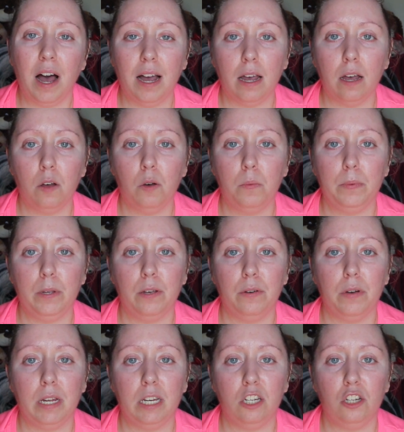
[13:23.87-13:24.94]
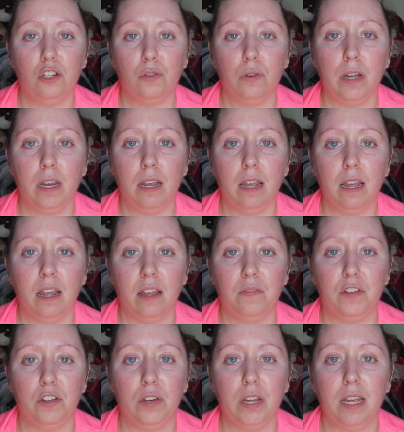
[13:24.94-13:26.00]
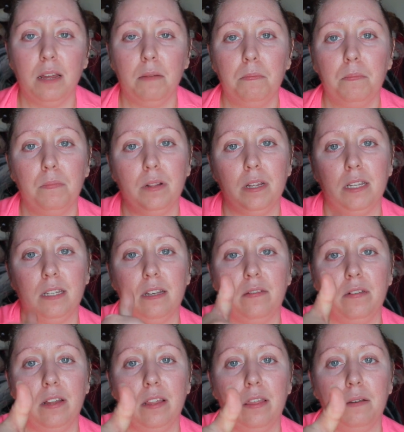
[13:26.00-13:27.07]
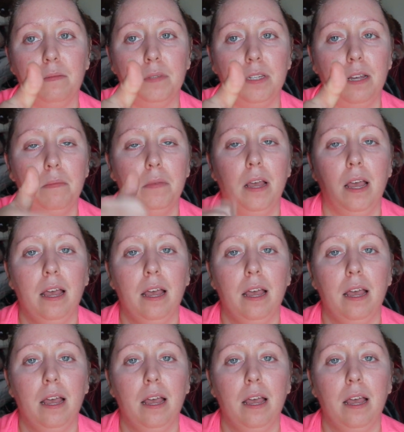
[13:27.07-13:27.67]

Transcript: I hope you enjoyed it. If you did, please give it a thumbs up.